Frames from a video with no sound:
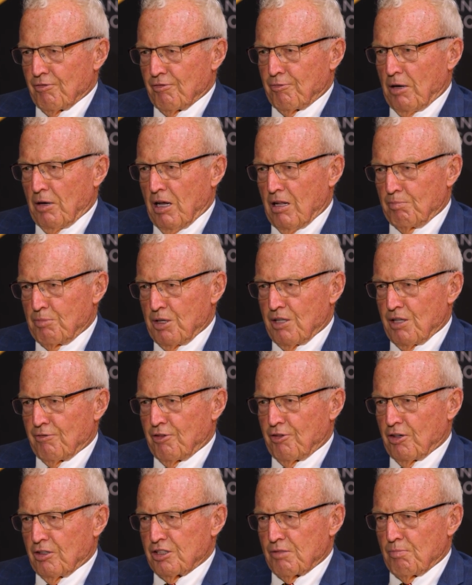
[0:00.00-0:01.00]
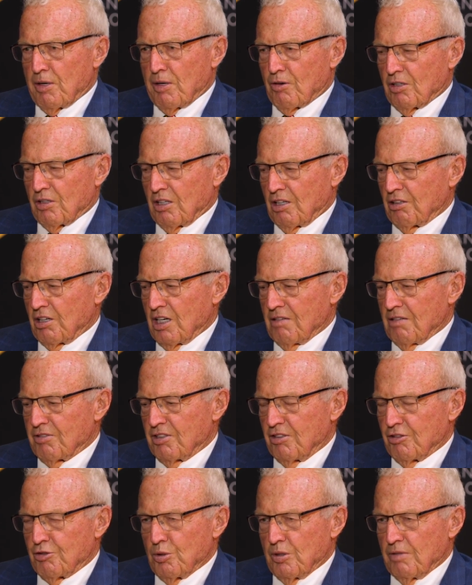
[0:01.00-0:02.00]
I'll be the first Maryland
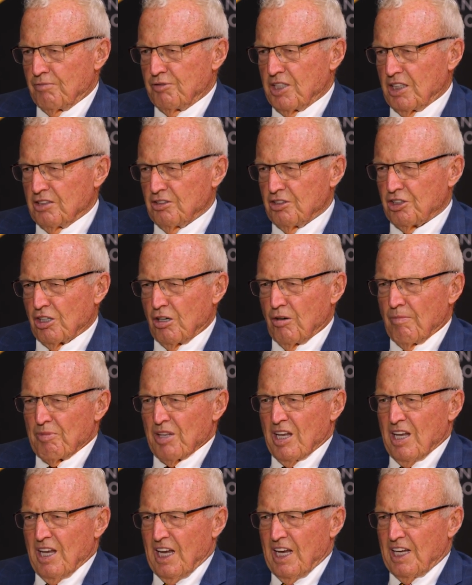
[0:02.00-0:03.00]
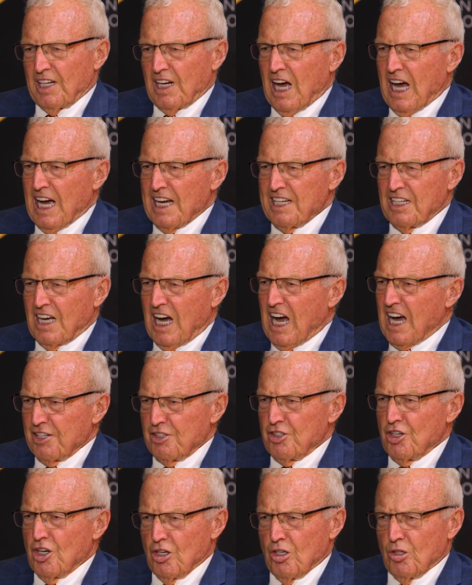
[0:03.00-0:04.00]
governor to have done so. And I
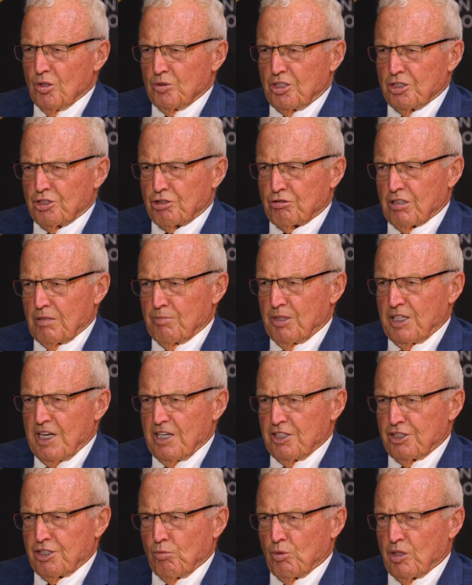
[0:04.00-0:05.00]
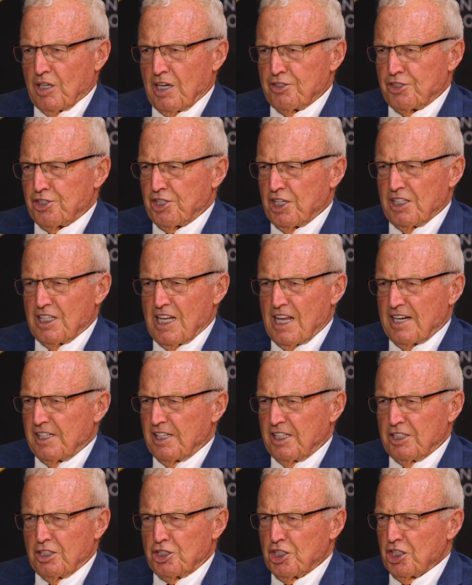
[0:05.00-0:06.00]
know discrimination when I see that, and
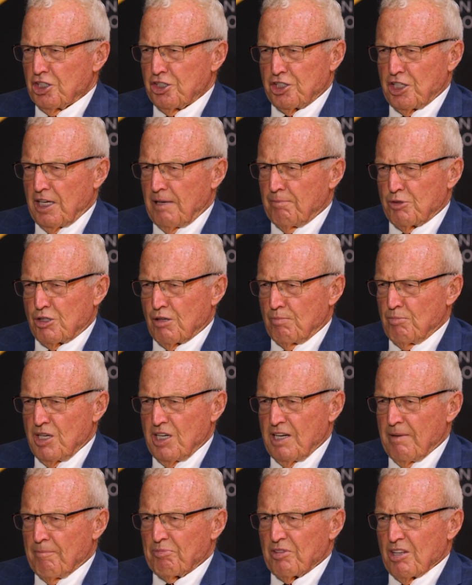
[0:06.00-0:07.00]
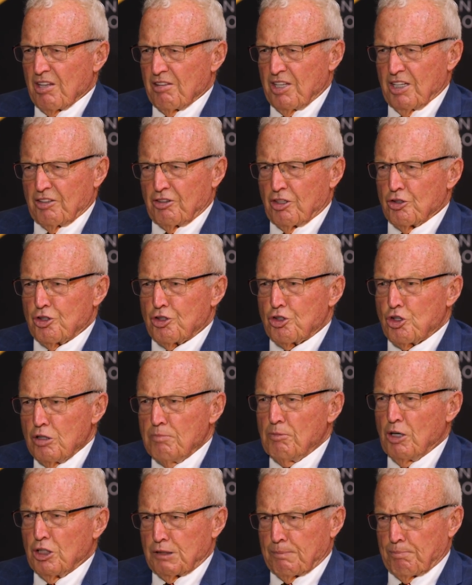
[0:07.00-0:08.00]
it just seems to me that there's too
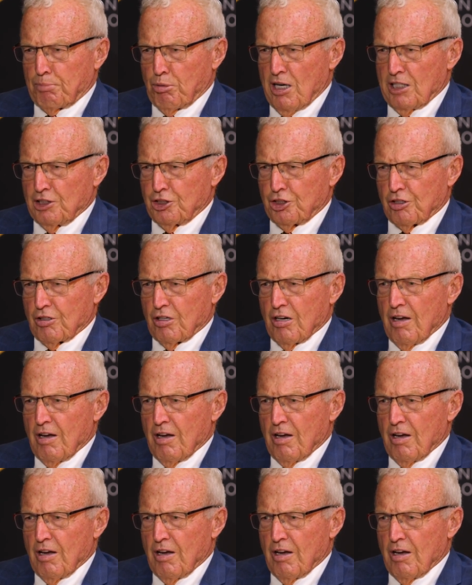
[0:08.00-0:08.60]
much pressure